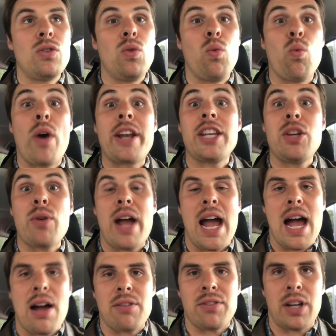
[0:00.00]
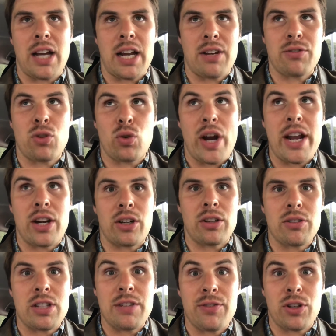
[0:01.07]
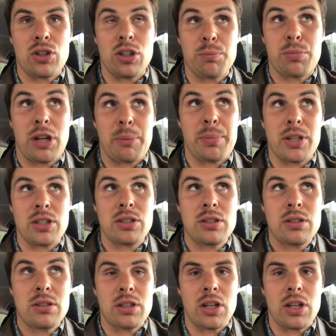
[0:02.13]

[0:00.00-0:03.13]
when you have a kind of greater difficult purpose?